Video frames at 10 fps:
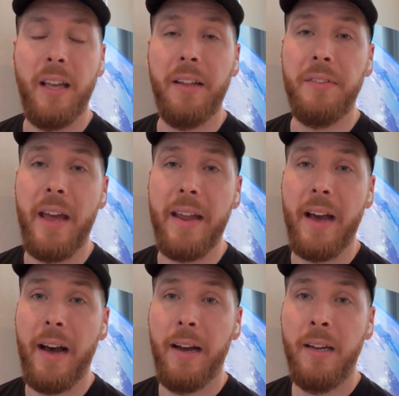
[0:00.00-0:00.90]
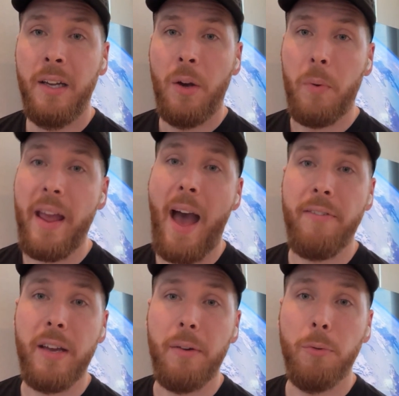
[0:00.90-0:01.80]
And we have
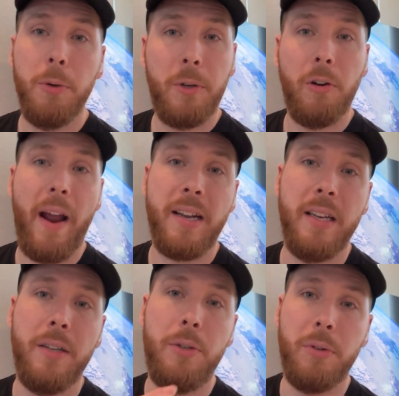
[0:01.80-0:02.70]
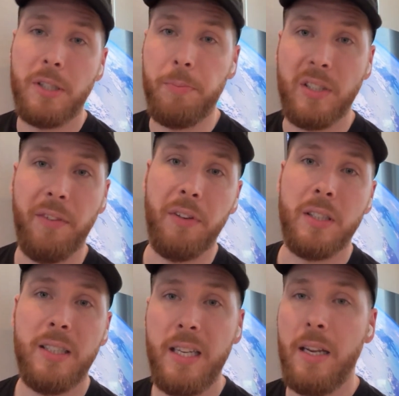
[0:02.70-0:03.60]
it room corrected to a specific
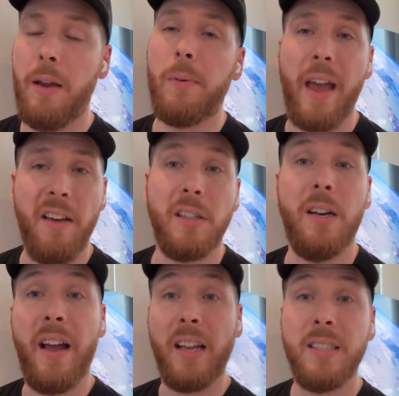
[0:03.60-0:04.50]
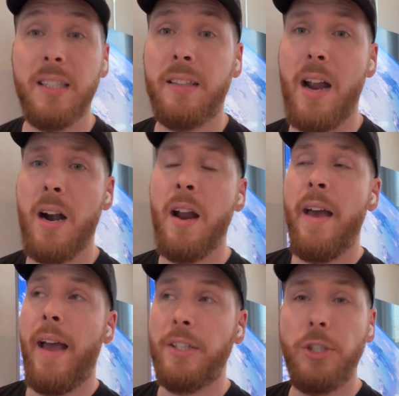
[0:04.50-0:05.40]
seat, and we have the client sit there
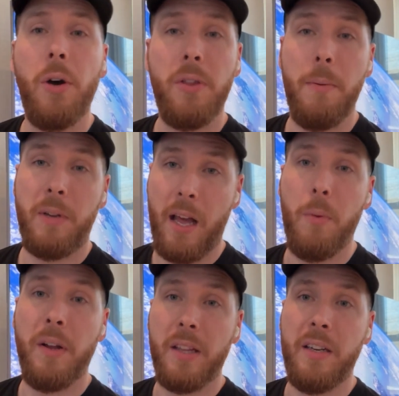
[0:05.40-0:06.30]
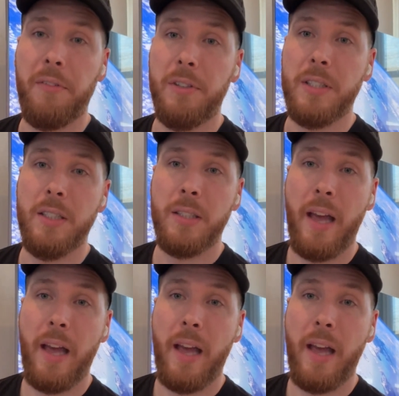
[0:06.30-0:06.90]
and show them kind of what the difference is.